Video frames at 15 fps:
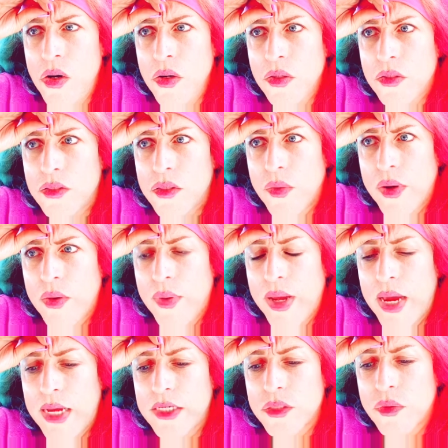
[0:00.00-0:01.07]
So anyway,
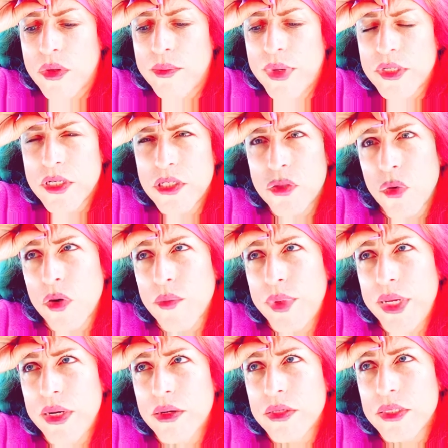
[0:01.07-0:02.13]
I just wanted to mention Jordan
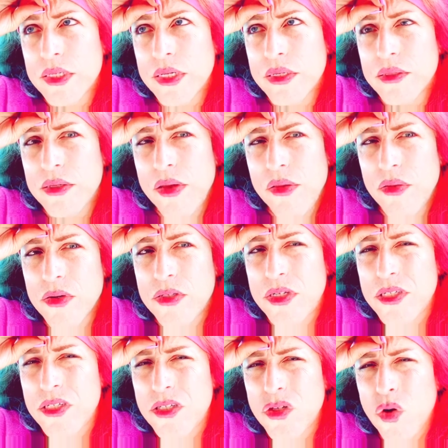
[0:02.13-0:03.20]
Peterson too. There's
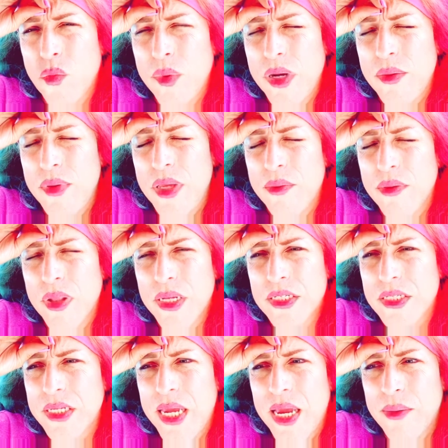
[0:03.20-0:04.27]
just so many people, I
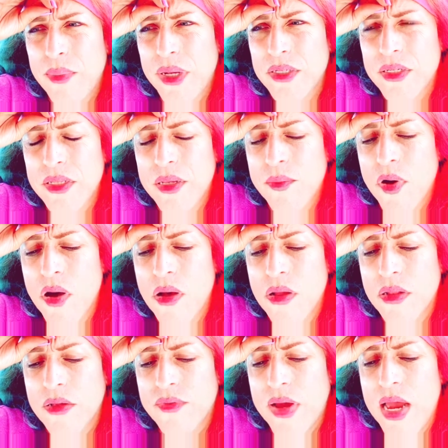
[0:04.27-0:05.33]
just can't mention them
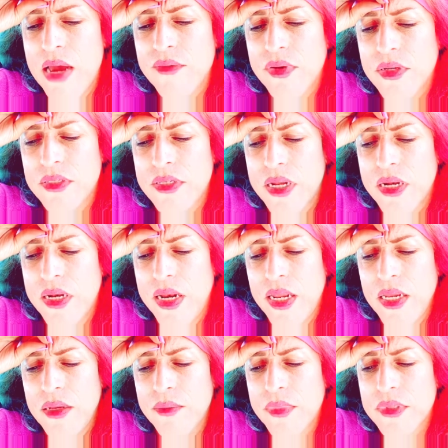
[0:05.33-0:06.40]
all. If I haven't said a
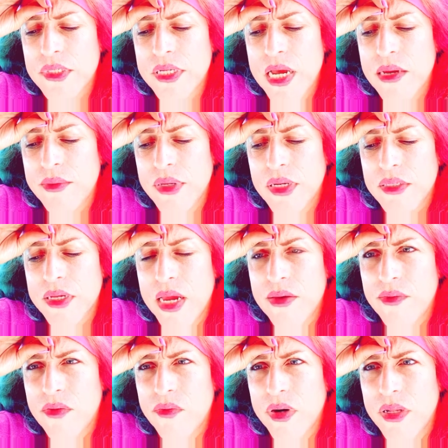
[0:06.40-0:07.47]
name, it's not because I
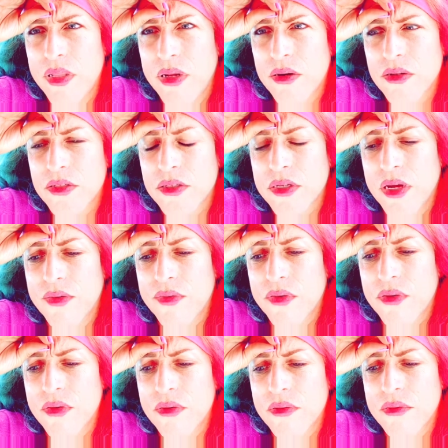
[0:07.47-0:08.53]
haven't read their stuff
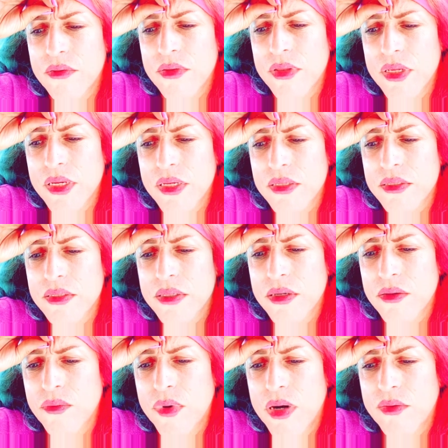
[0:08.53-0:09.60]
or things,
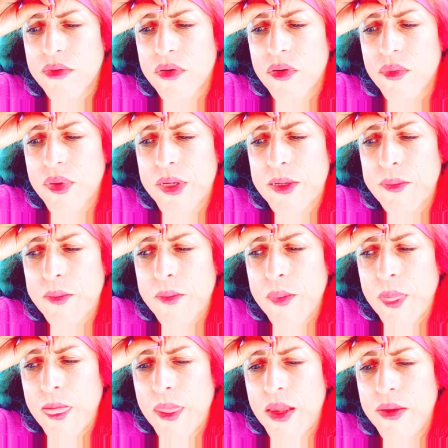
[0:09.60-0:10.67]
whatever. But
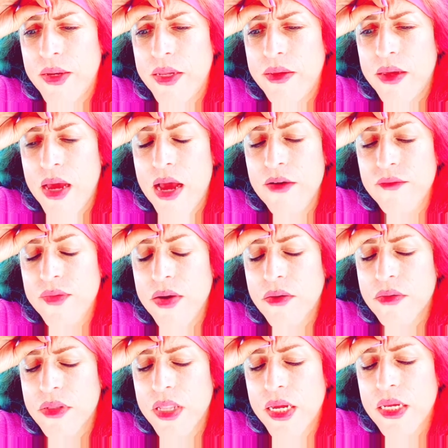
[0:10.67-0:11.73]
I
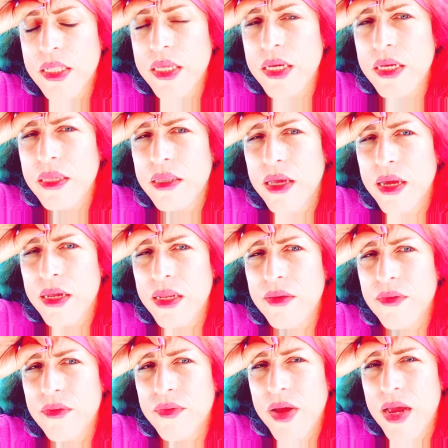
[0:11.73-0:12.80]
found lately that
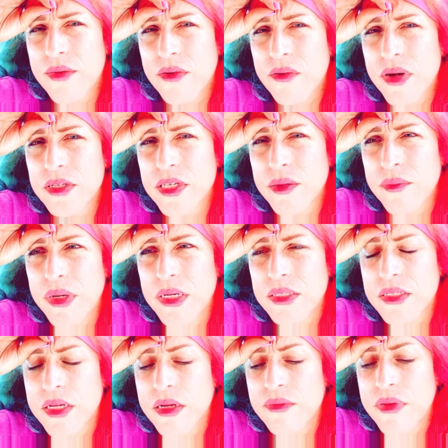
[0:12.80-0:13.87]
even if I haven't read somebody's
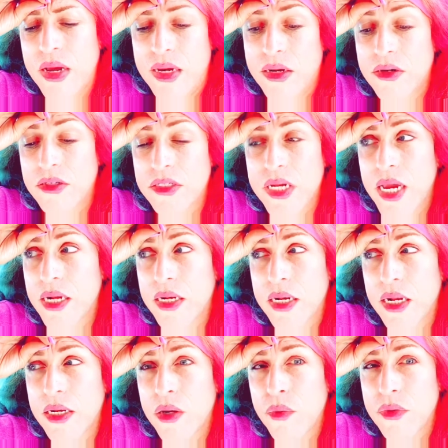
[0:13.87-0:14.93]
stuff, I understand it.
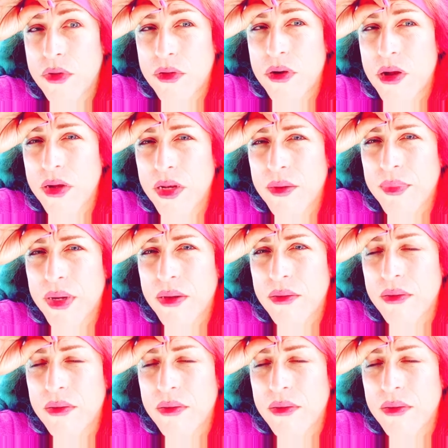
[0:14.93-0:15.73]
I know what they're talking about.